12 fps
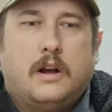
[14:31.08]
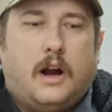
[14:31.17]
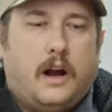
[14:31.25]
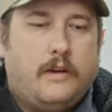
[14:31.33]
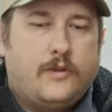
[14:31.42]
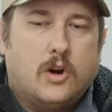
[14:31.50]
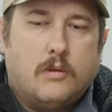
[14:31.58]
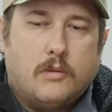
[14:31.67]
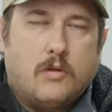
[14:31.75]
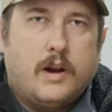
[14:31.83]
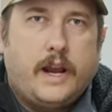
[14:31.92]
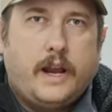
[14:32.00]
If you're a
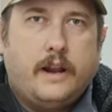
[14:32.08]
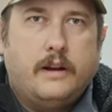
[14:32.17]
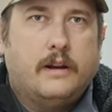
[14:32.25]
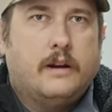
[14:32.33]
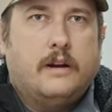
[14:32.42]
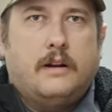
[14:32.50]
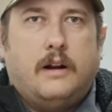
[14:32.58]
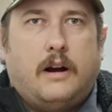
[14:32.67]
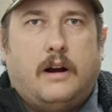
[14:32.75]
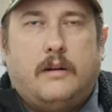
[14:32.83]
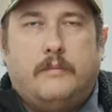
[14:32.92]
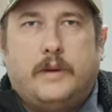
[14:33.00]
Marine,
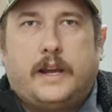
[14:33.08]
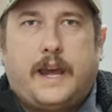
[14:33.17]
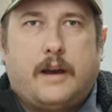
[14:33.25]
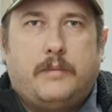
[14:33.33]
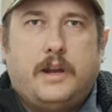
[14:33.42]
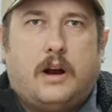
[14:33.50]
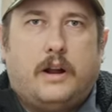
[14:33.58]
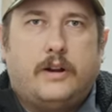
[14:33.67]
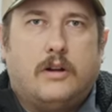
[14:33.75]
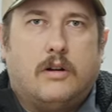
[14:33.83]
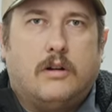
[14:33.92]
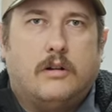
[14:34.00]
it can't be on
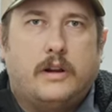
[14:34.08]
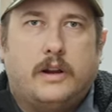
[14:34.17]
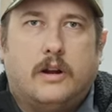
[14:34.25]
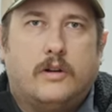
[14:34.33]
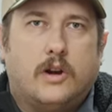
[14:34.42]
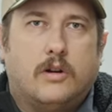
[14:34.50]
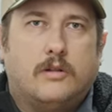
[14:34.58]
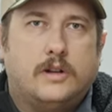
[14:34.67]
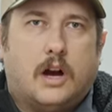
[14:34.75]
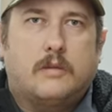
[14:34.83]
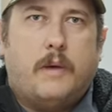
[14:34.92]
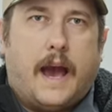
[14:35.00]
your, you know, your
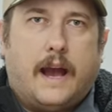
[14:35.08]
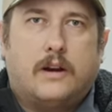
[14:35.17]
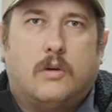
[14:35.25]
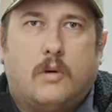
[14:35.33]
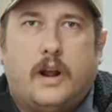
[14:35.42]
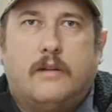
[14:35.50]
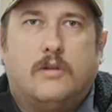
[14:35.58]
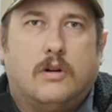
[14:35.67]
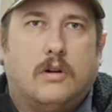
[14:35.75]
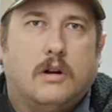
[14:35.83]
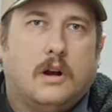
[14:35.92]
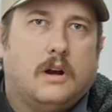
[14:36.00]
duck bag or
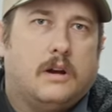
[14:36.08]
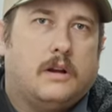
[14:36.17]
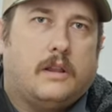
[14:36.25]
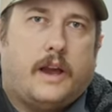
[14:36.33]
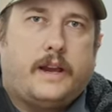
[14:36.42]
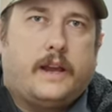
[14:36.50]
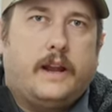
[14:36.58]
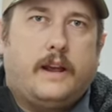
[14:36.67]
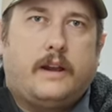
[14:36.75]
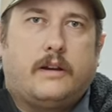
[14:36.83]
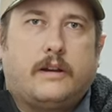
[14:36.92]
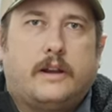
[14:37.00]
whatever, like
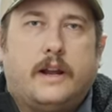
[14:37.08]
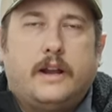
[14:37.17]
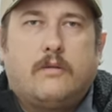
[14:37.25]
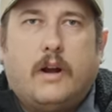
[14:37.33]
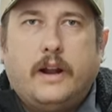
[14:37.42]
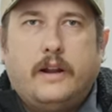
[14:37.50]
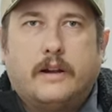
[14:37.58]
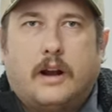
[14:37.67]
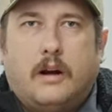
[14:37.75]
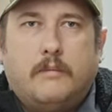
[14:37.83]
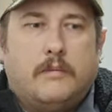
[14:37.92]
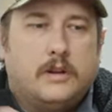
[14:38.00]
getting ready to
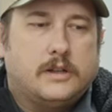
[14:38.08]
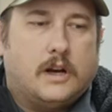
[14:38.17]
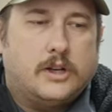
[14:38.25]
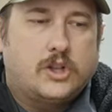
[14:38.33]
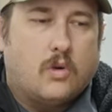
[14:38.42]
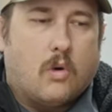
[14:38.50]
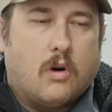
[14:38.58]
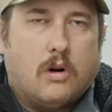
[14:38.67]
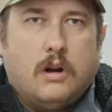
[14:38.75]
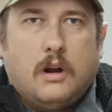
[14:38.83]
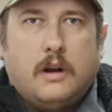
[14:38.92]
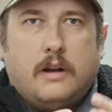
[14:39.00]
come
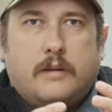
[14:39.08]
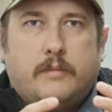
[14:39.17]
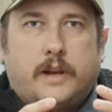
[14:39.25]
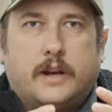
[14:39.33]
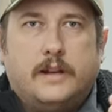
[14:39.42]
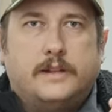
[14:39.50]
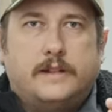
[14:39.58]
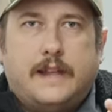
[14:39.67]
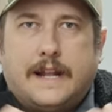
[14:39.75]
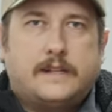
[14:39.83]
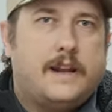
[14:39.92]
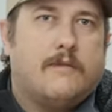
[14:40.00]
ashore, because
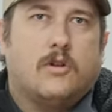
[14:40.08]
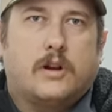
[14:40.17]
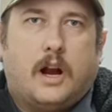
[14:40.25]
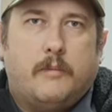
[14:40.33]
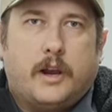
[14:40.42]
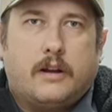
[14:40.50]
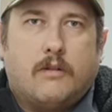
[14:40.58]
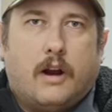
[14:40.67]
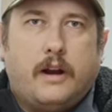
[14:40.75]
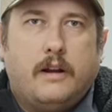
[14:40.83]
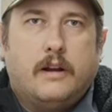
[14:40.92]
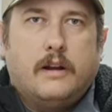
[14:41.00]
that's never coming,
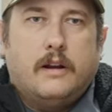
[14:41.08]
right?